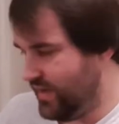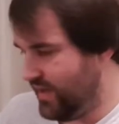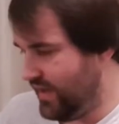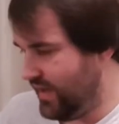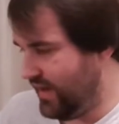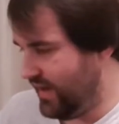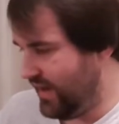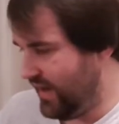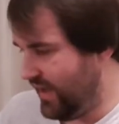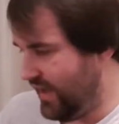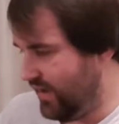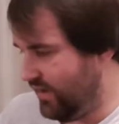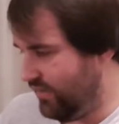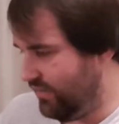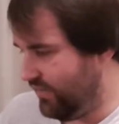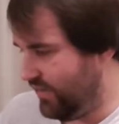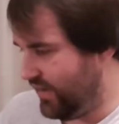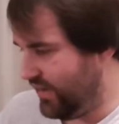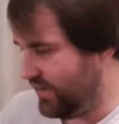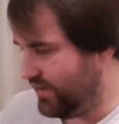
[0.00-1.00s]
allow
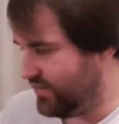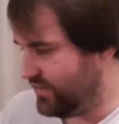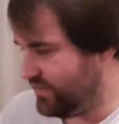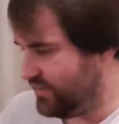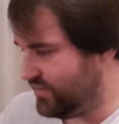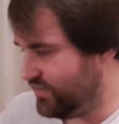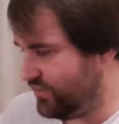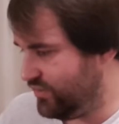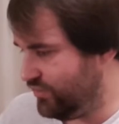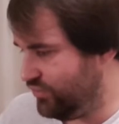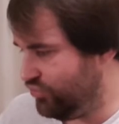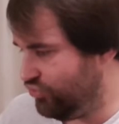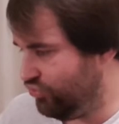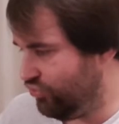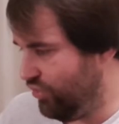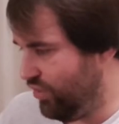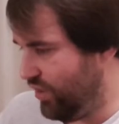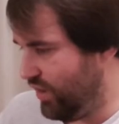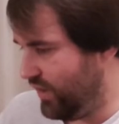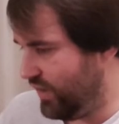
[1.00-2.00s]
that to
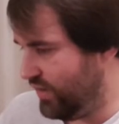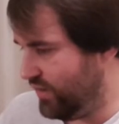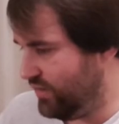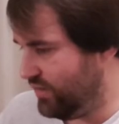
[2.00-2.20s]
dry